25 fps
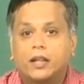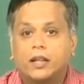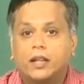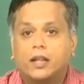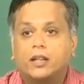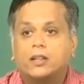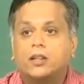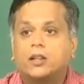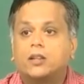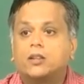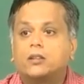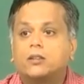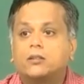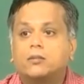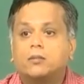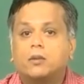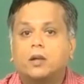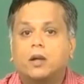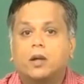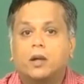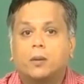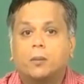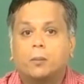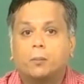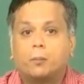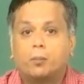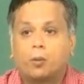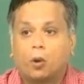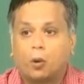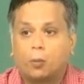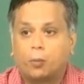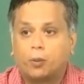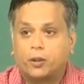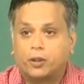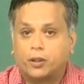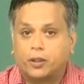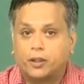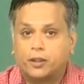other
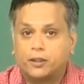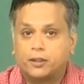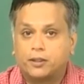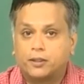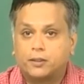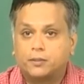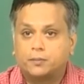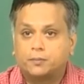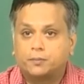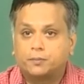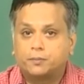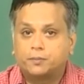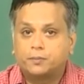properties,